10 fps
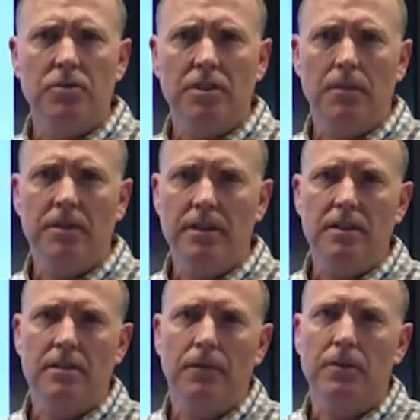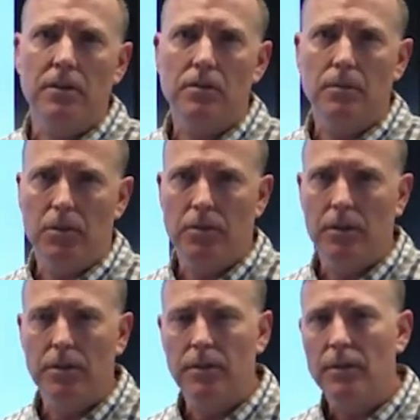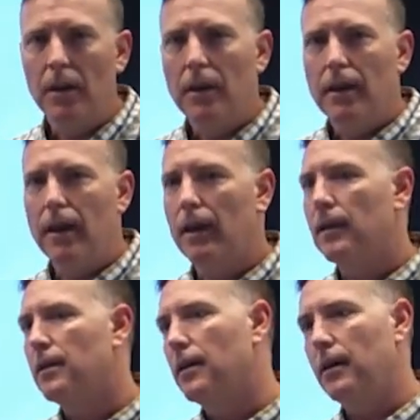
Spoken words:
some of these different distributions and